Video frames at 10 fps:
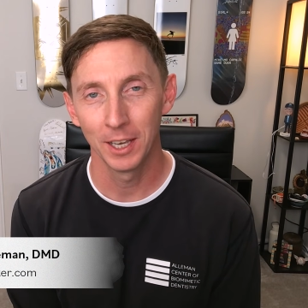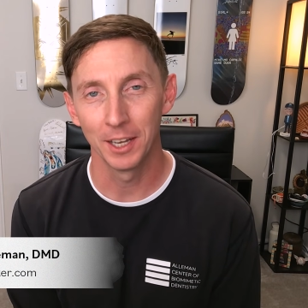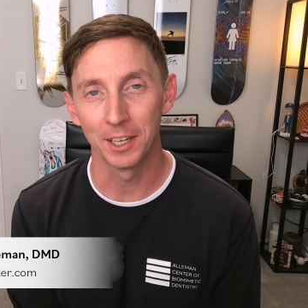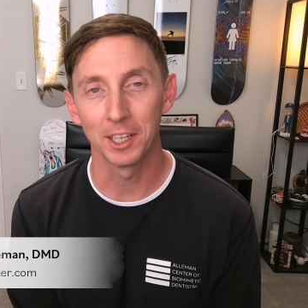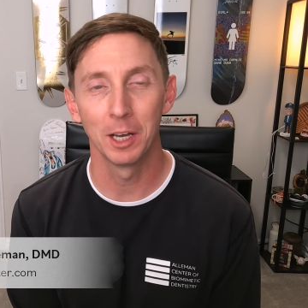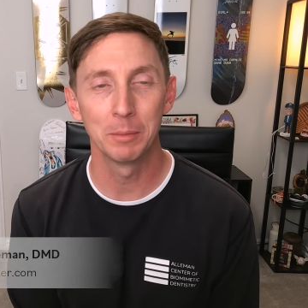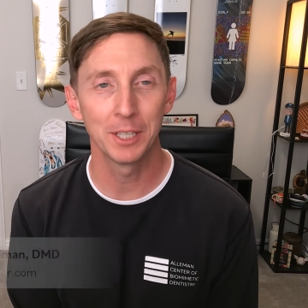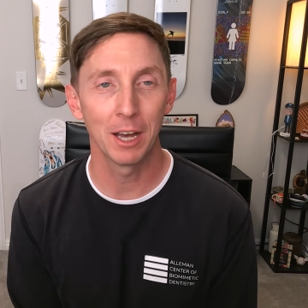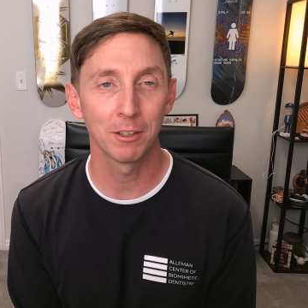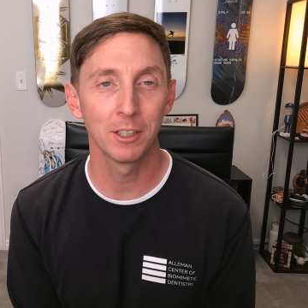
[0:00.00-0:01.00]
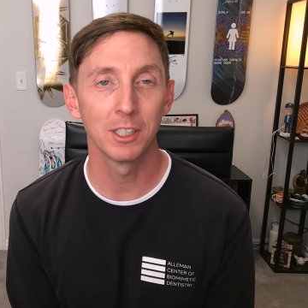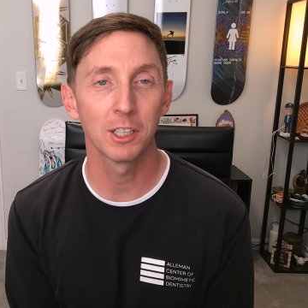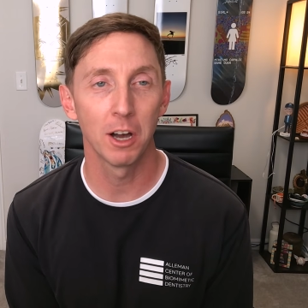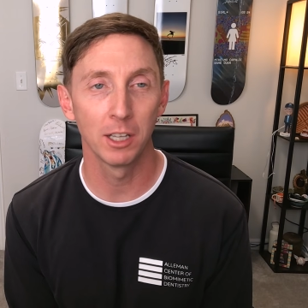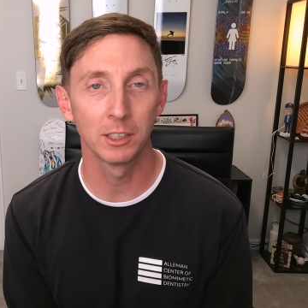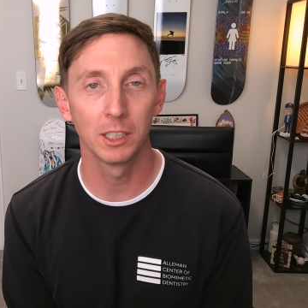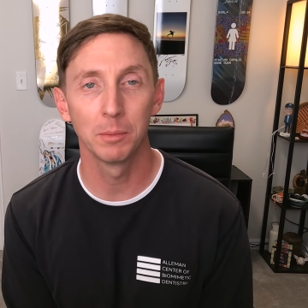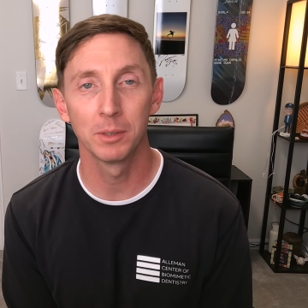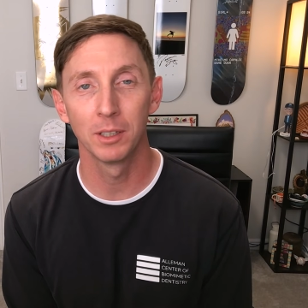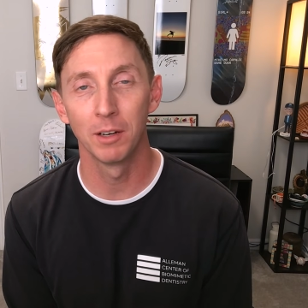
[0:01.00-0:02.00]
And it comes down to this
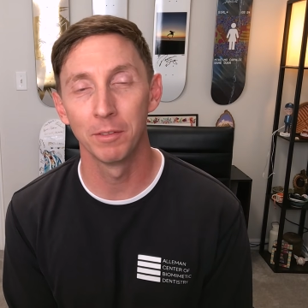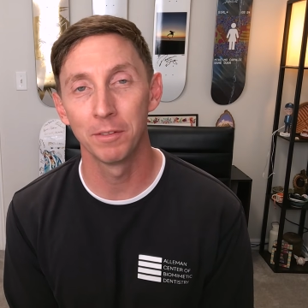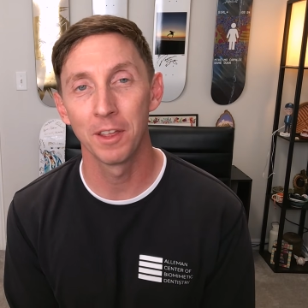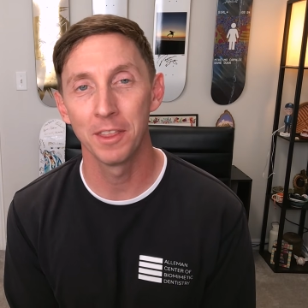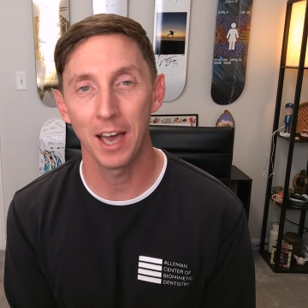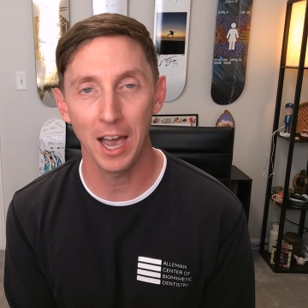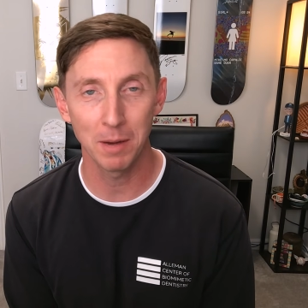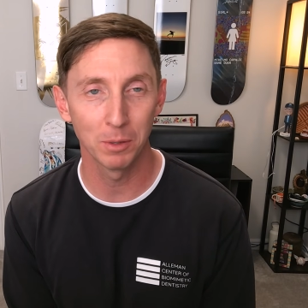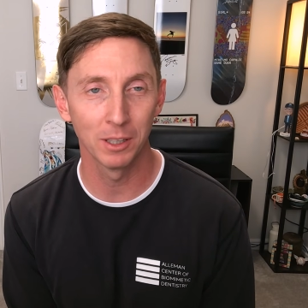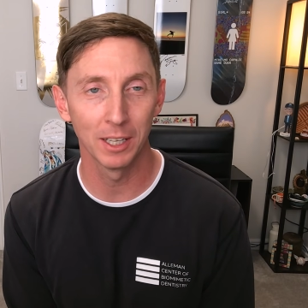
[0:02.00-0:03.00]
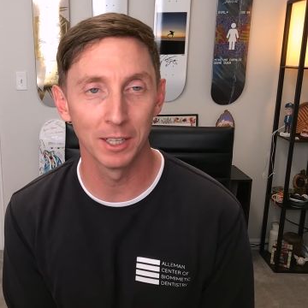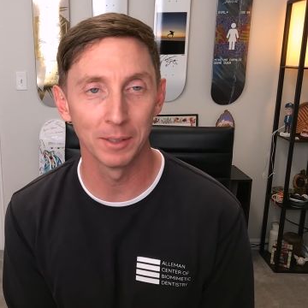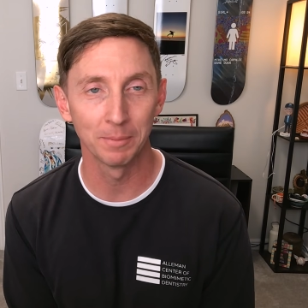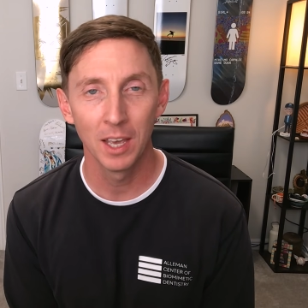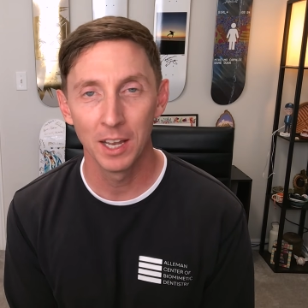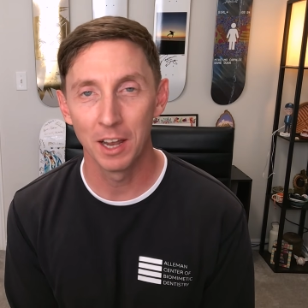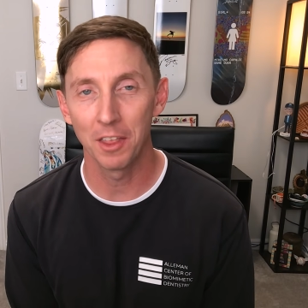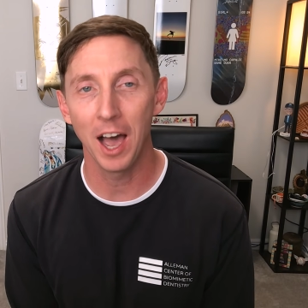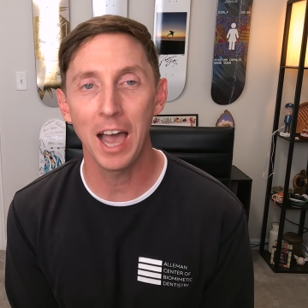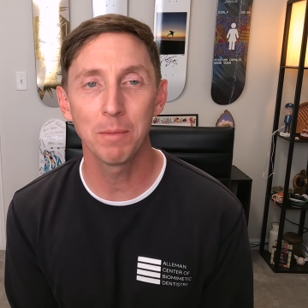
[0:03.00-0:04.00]
concept of the hybrid layer. Now,
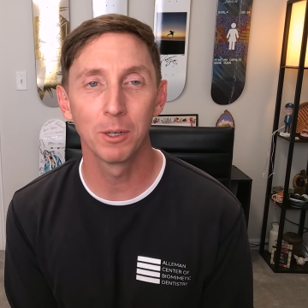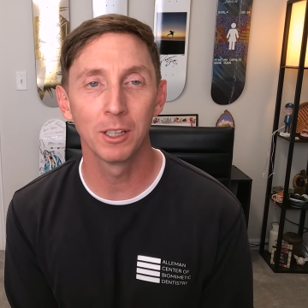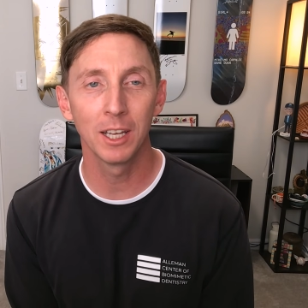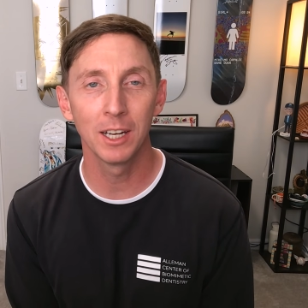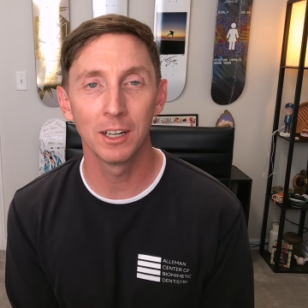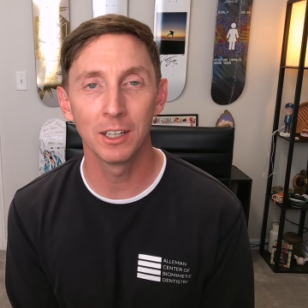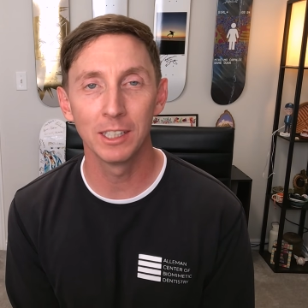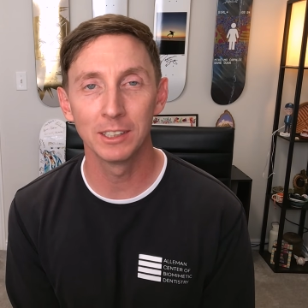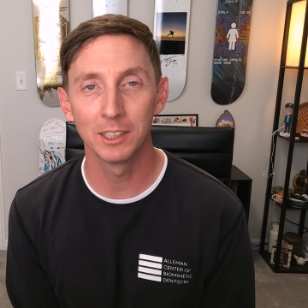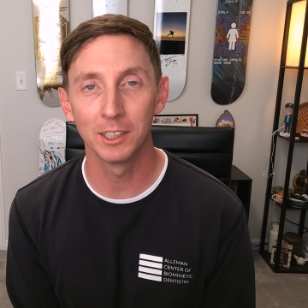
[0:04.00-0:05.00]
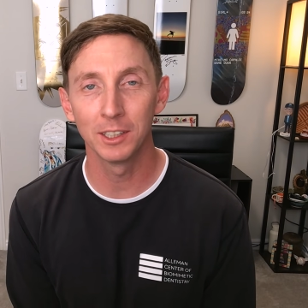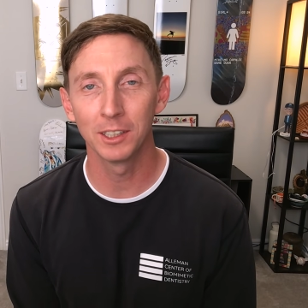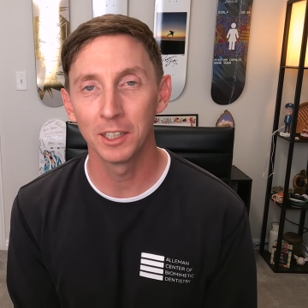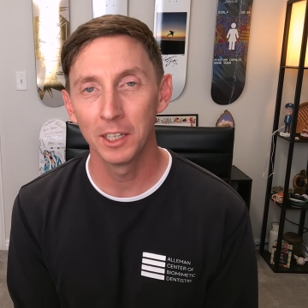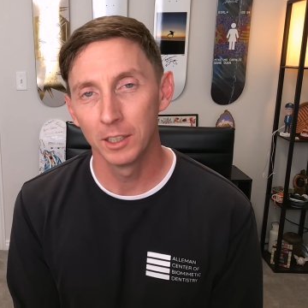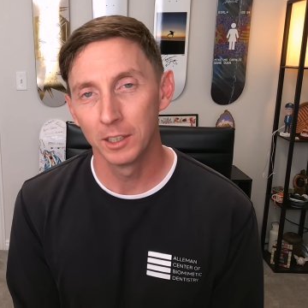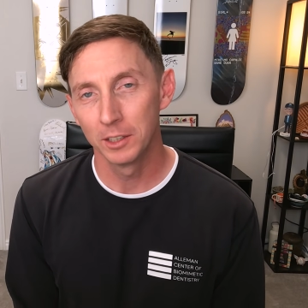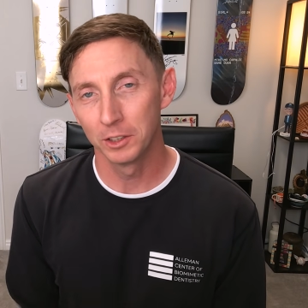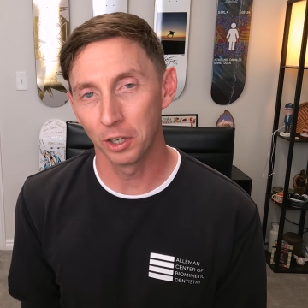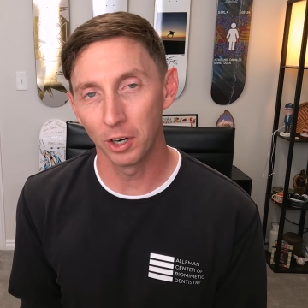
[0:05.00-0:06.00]
the hybrid layer is a
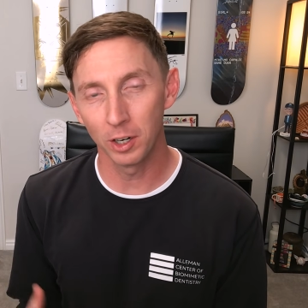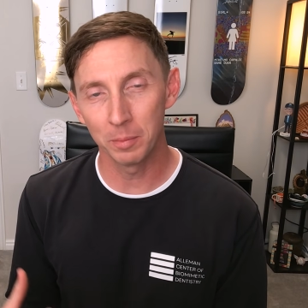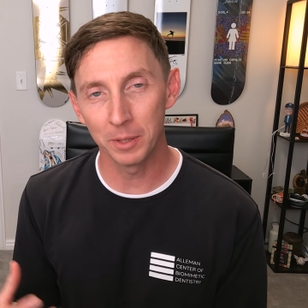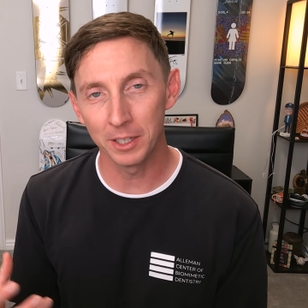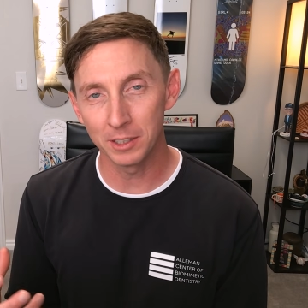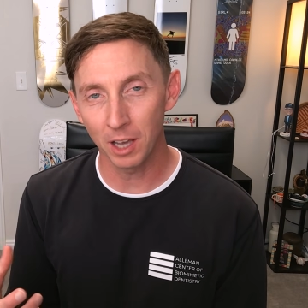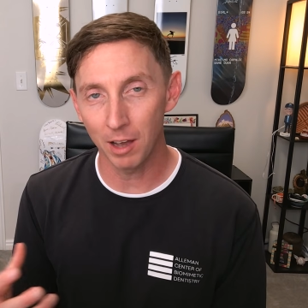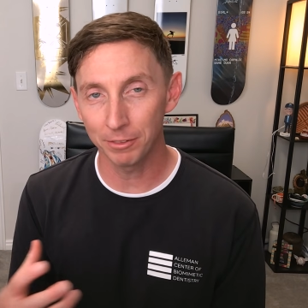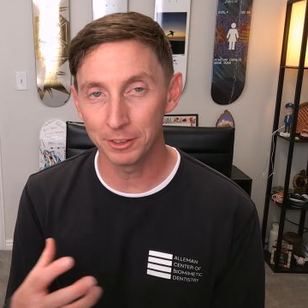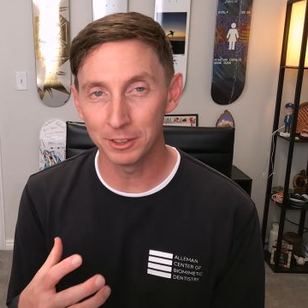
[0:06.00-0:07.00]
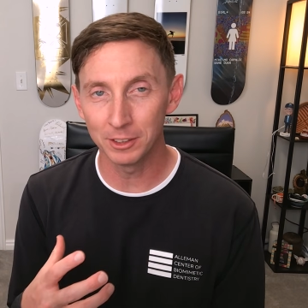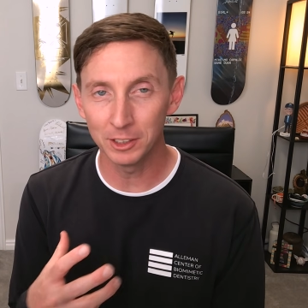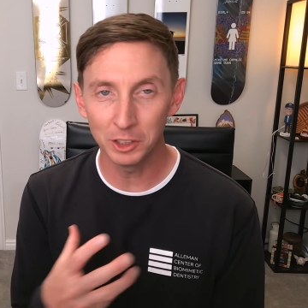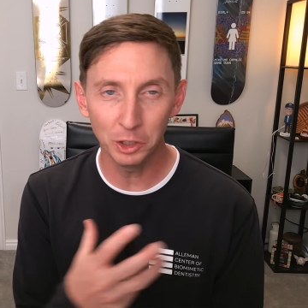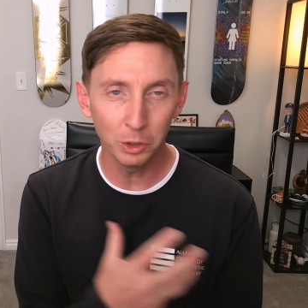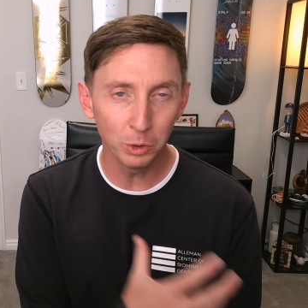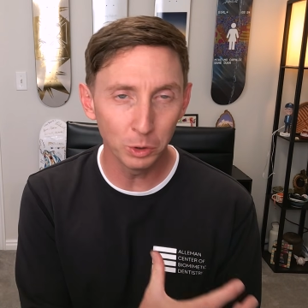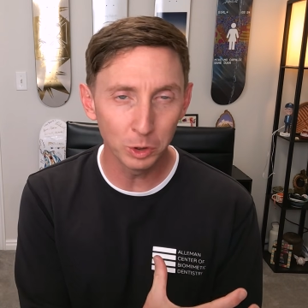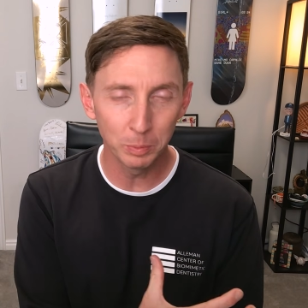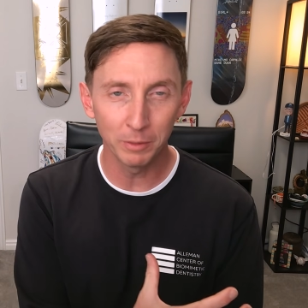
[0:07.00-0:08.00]
term that is often
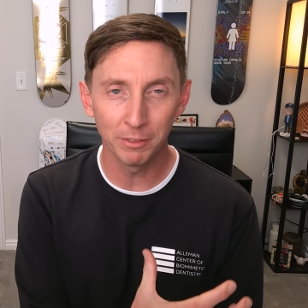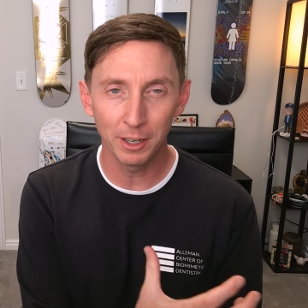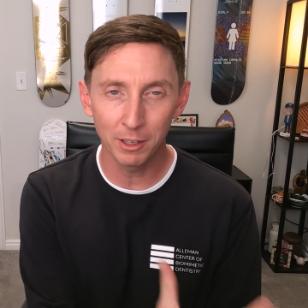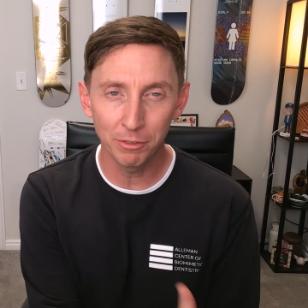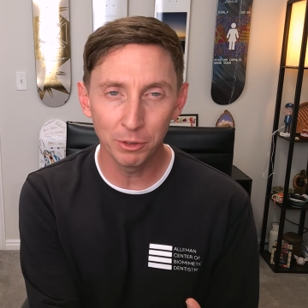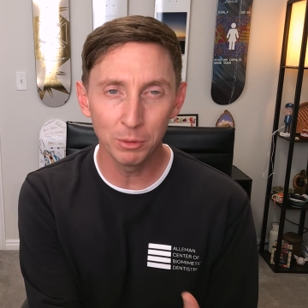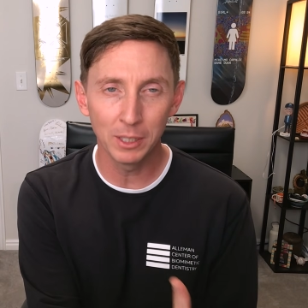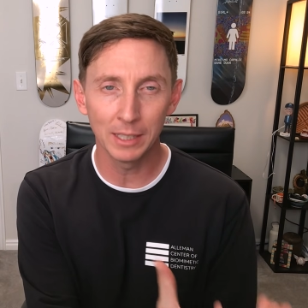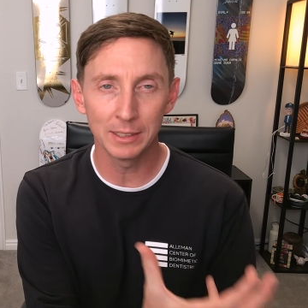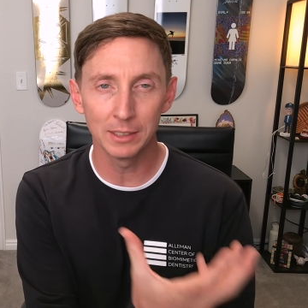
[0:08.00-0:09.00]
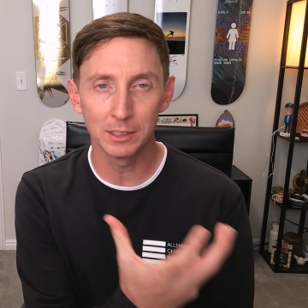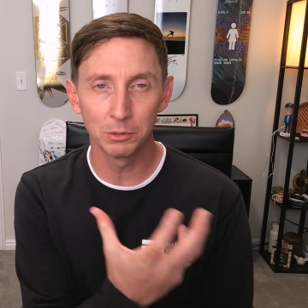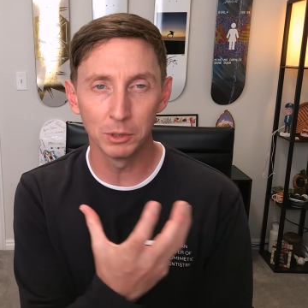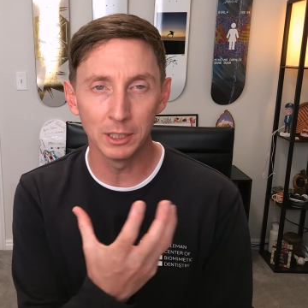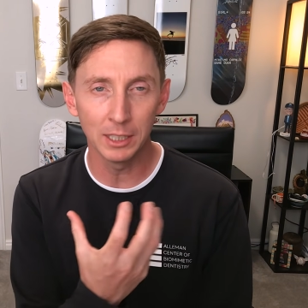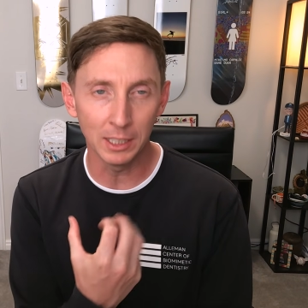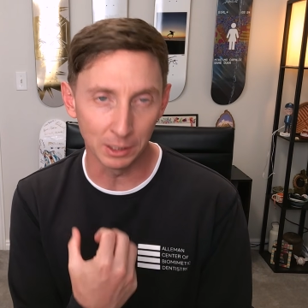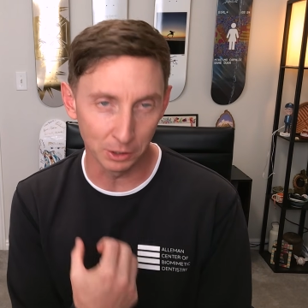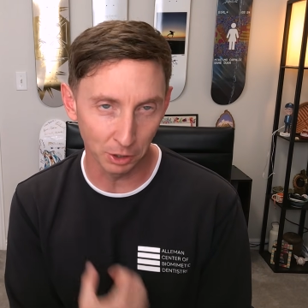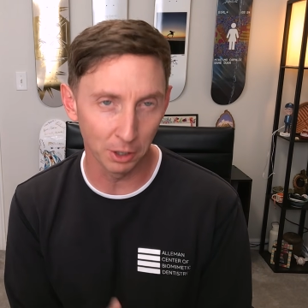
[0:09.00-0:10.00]
used, but very few dentists really
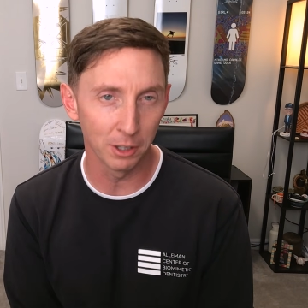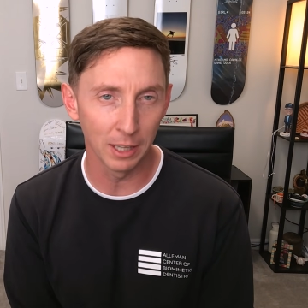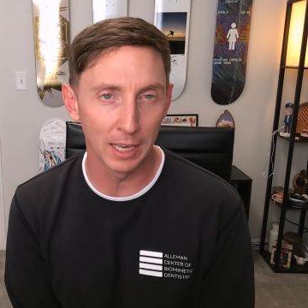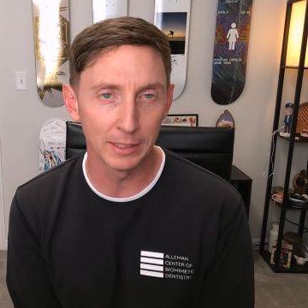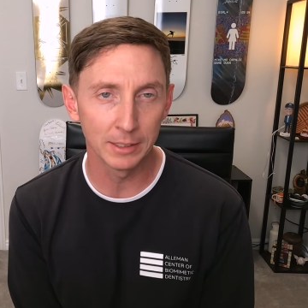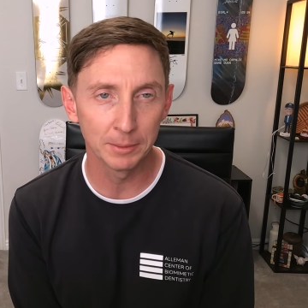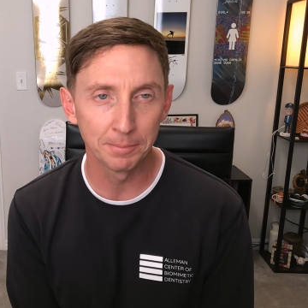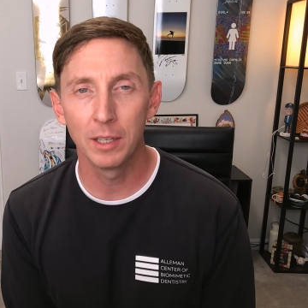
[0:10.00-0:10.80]
internalize.